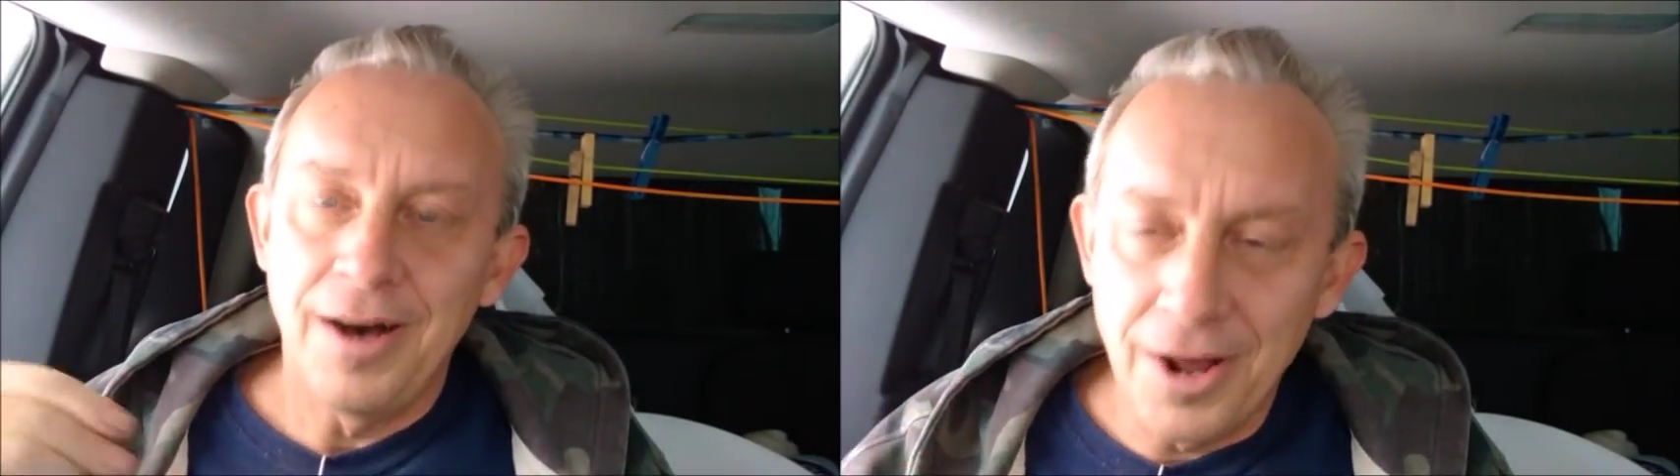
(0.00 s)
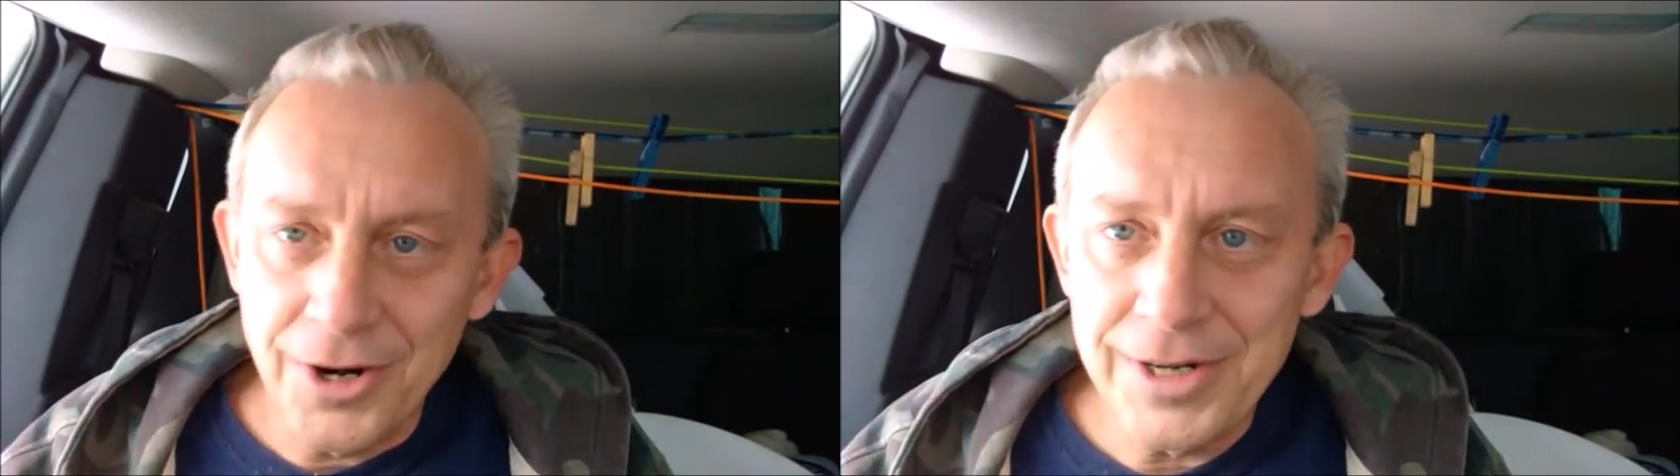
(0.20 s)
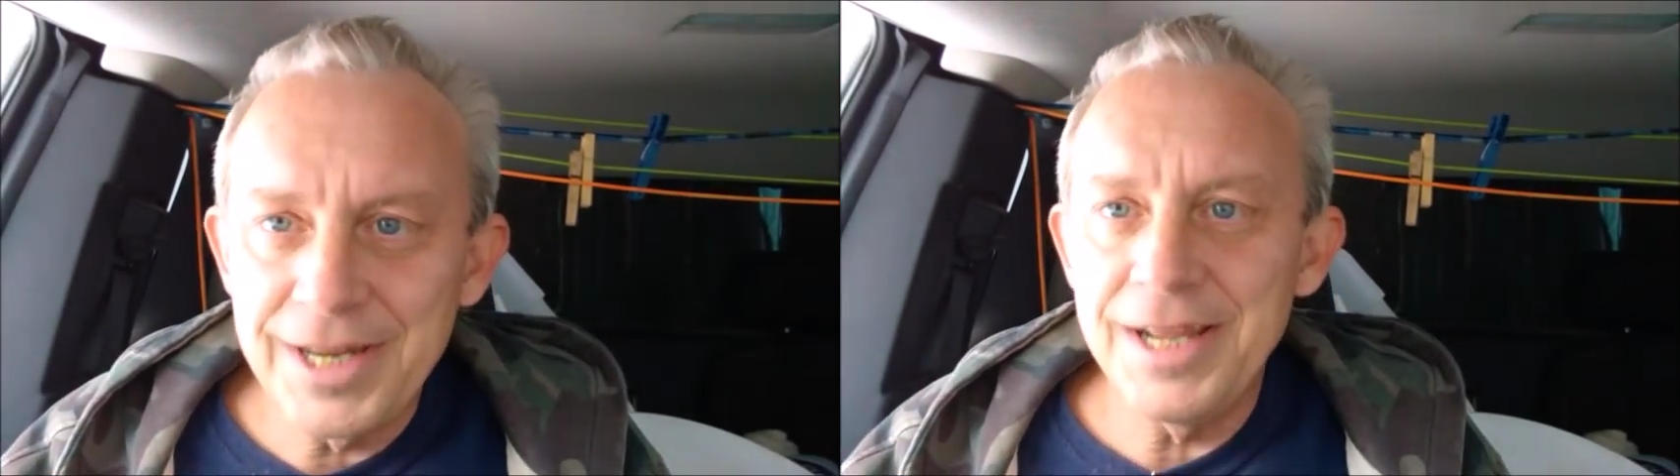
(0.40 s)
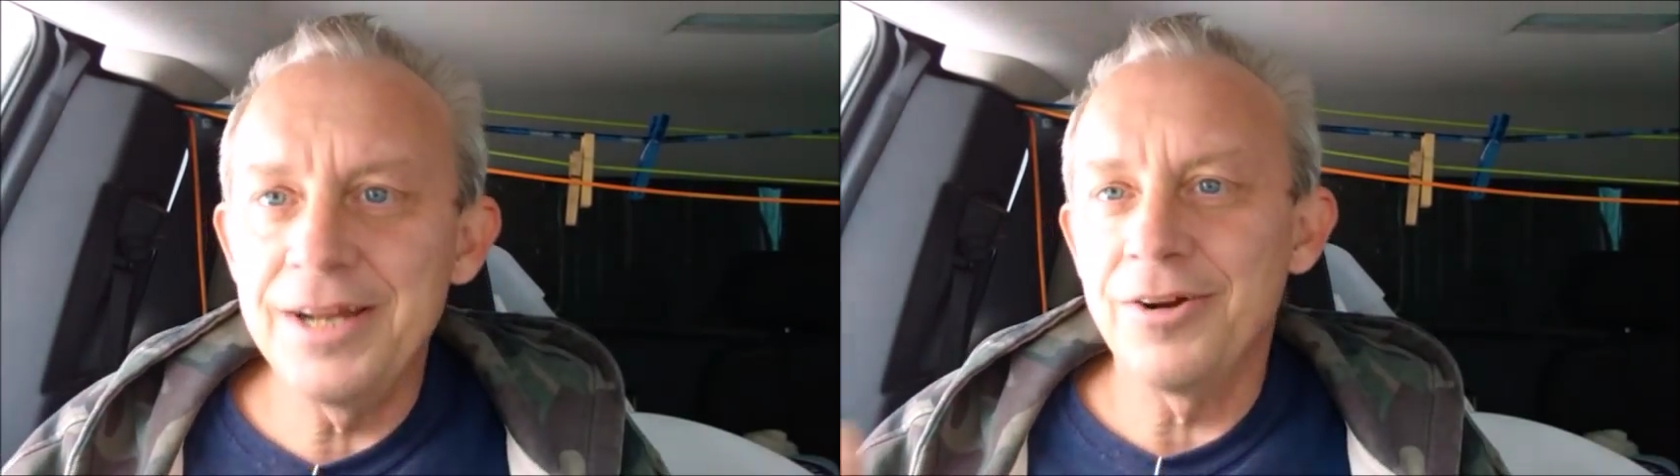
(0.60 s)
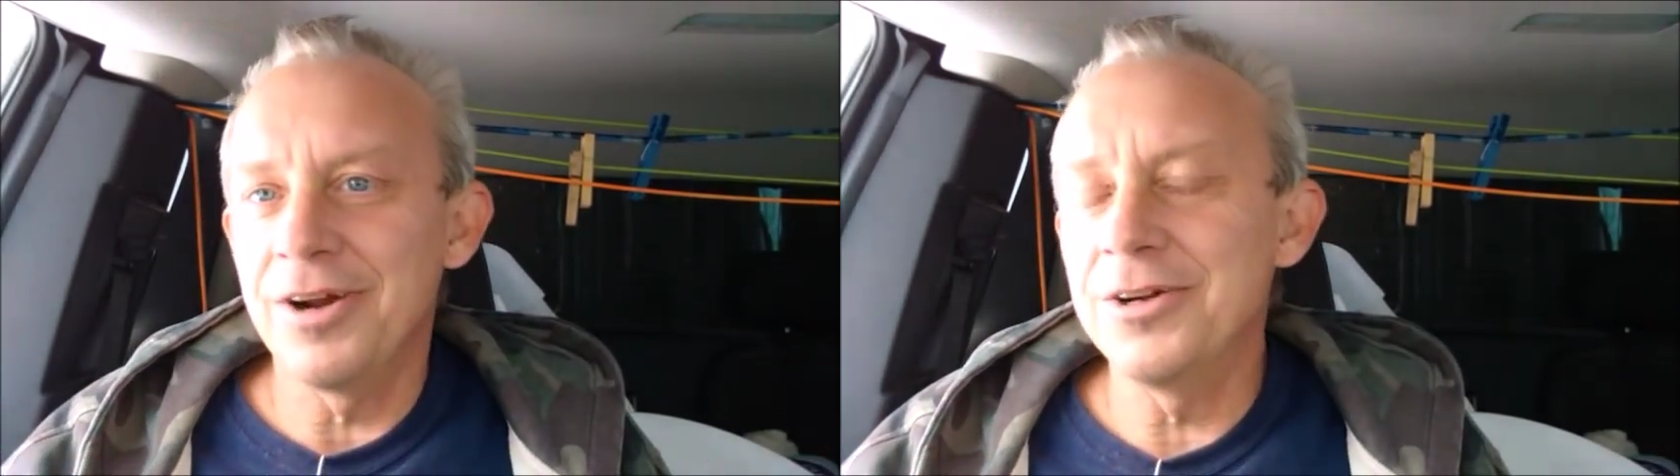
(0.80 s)
hundred
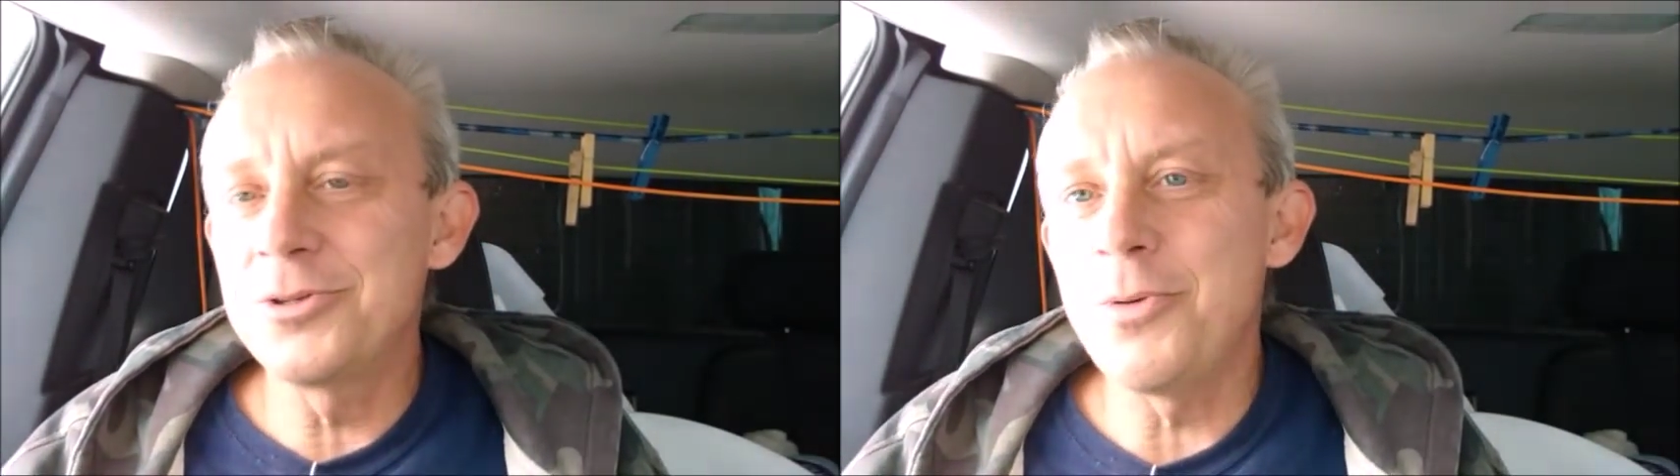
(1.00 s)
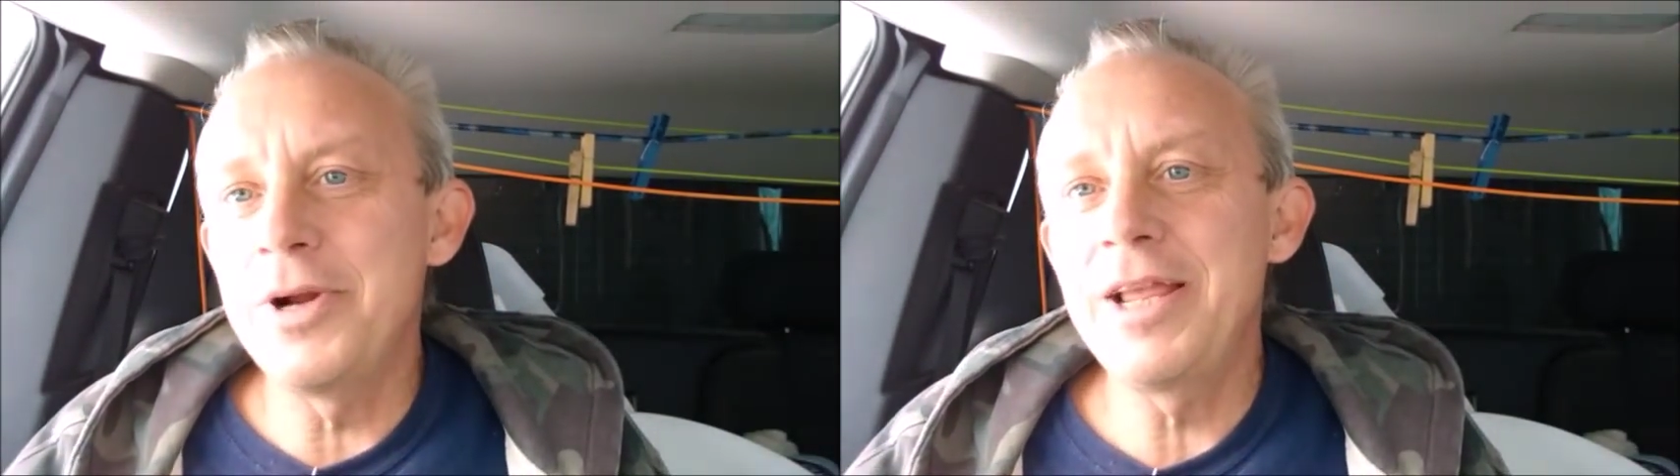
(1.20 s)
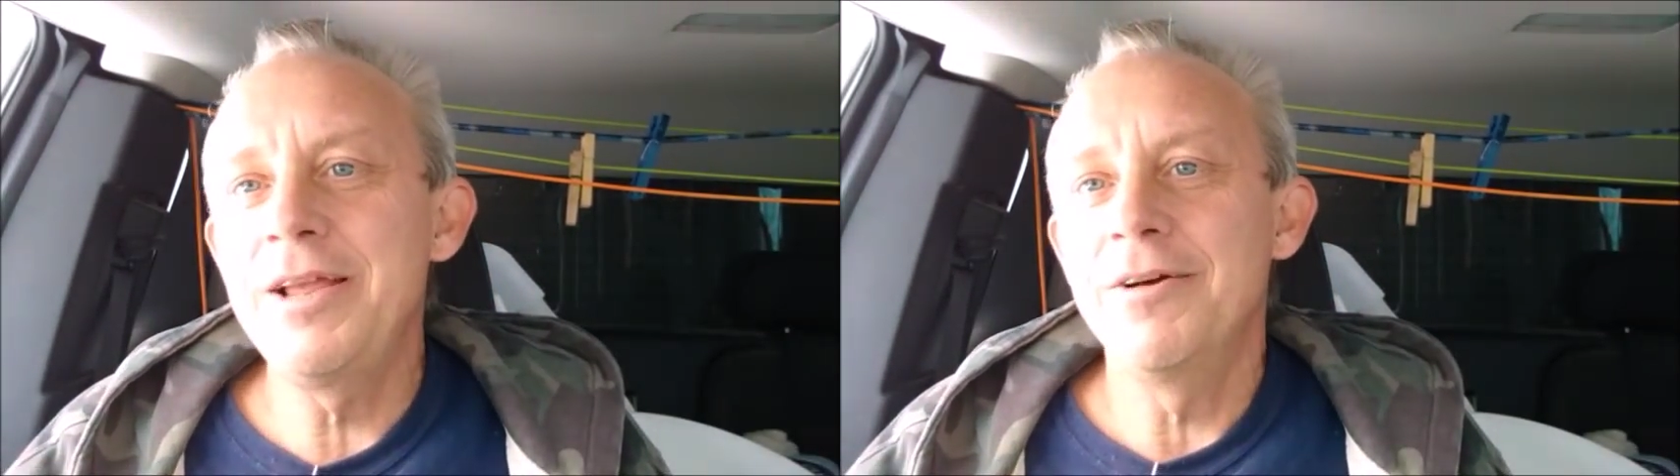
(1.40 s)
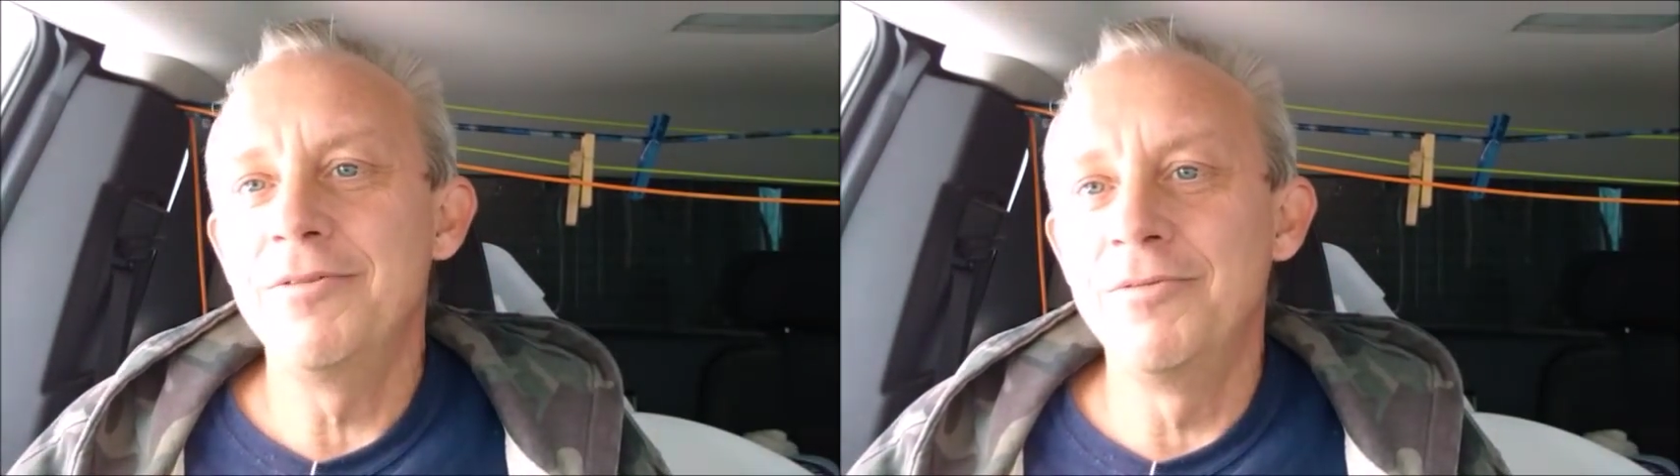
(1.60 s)
ten or one hundred twenty